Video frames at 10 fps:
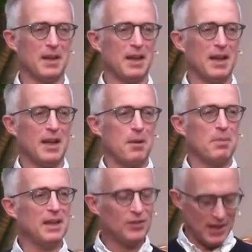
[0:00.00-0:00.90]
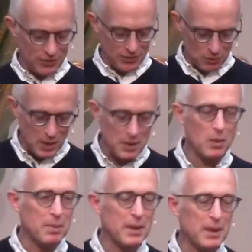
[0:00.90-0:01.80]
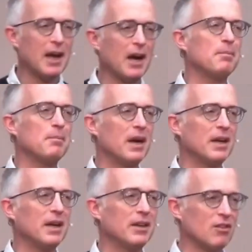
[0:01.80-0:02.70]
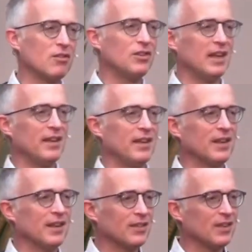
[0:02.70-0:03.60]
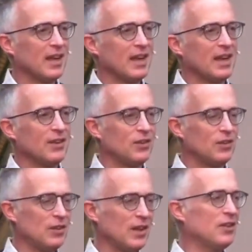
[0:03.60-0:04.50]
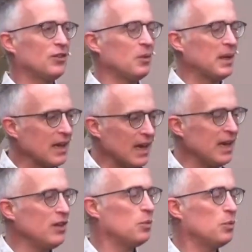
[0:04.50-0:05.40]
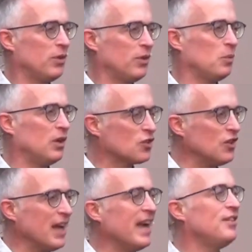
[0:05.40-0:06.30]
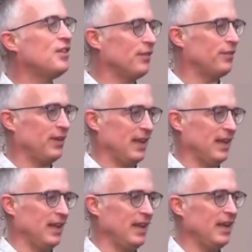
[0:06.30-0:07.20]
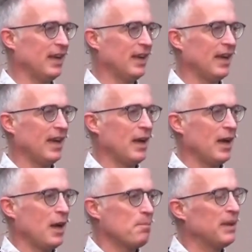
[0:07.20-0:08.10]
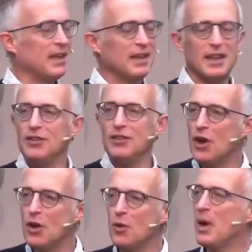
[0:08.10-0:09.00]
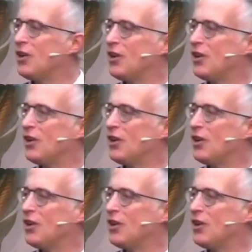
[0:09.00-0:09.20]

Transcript: he says we will become a minority that seeks to engage with the world creatively, but in no way compromises